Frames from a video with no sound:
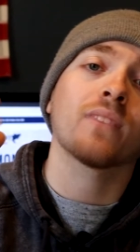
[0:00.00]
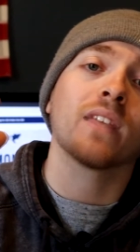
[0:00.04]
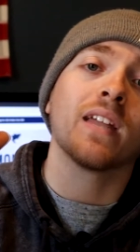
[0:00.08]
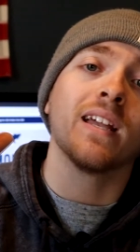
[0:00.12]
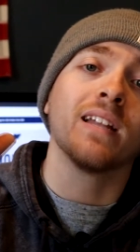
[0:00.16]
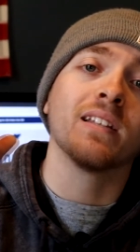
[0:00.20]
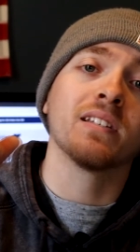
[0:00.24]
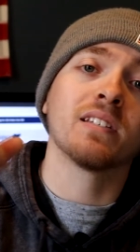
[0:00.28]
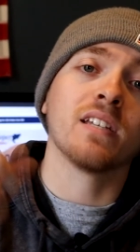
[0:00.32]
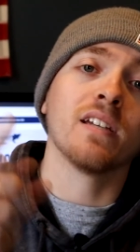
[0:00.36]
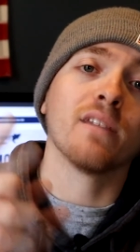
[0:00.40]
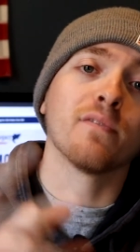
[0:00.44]

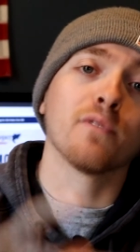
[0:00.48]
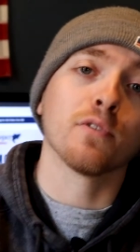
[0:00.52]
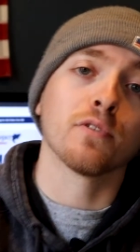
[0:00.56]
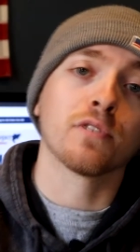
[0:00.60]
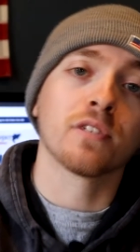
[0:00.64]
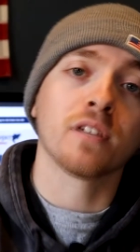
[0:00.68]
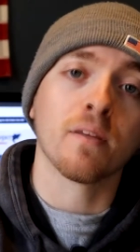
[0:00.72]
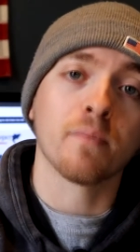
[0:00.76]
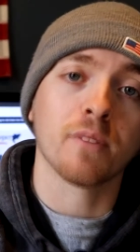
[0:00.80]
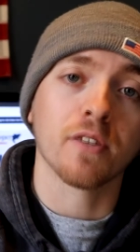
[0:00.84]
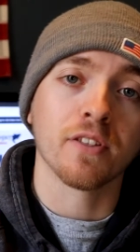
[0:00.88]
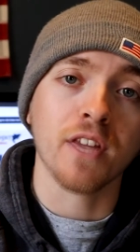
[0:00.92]
and see if
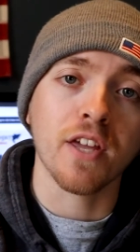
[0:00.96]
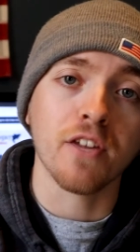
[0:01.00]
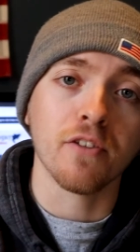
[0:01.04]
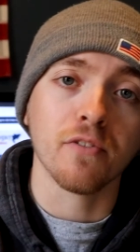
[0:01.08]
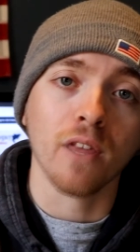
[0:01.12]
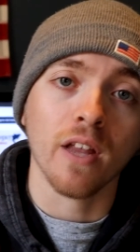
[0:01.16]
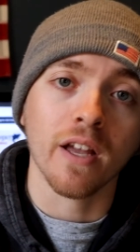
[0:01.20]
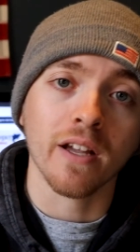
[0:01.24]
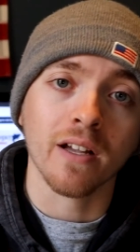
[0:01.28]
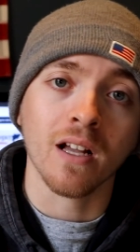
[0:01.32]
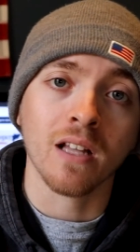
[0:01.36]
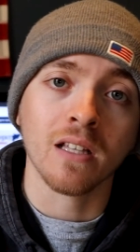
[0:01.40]
there's something that
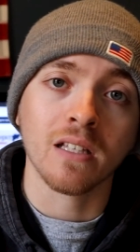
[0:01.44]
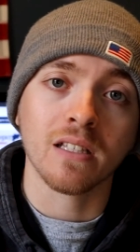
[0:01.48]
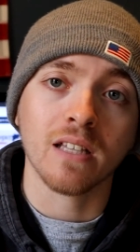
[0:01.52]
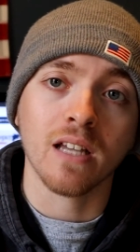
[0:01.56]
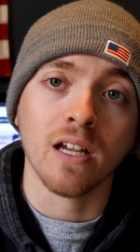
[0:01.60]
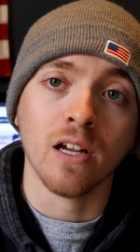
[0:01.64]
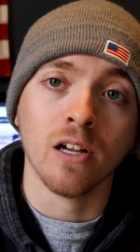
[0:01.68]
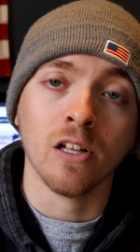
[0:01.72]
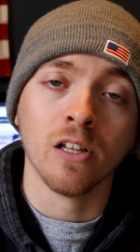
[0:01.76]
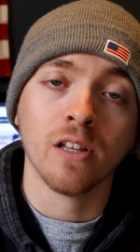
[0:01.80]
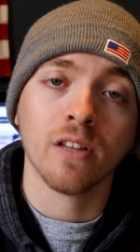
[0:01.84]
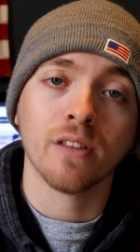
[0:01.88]
you like on
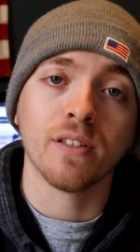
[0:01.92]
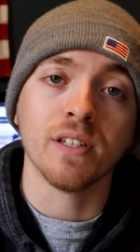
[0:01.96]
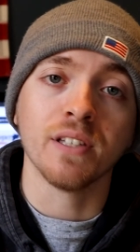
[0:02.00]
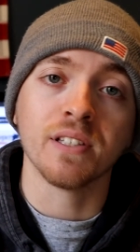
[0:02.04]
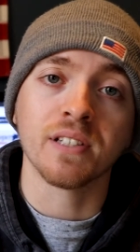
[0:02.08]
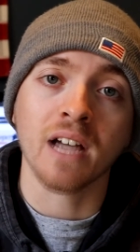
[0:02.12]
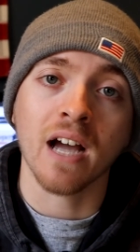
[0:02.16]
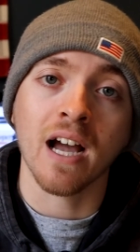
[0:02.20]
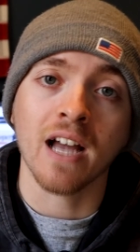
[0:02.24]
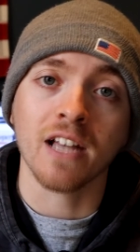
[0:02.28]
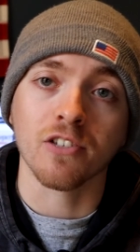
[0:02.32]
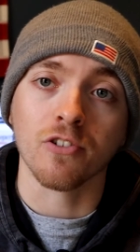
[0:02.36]
sale.
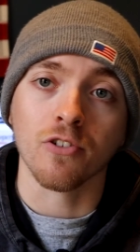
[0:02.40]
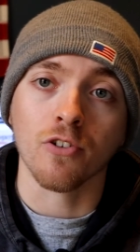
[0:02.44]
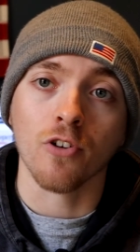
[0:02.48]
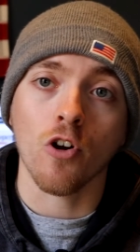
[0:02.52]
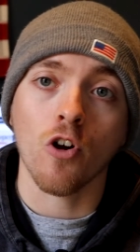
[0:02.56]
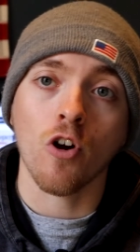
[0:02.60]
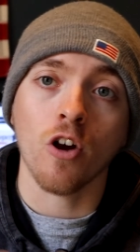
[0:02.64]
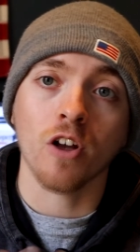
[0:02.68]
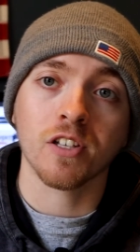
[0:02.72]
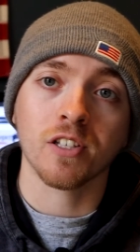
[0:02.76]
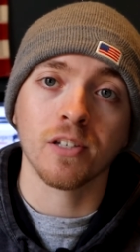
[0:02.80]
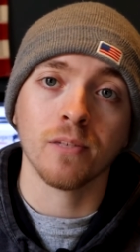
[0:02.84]
These guys
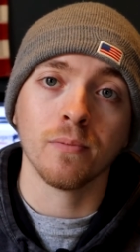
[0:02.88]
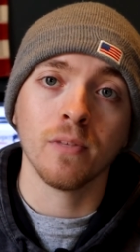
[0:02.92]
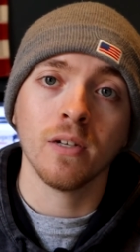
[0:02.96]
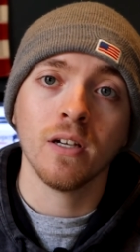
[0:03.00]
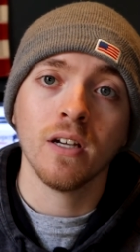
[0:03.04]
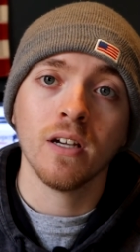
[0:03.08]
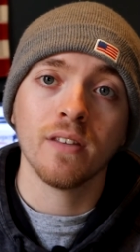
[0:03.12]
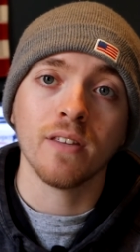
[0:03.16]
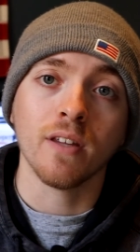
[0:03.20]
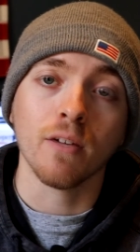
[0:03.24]
are awesome.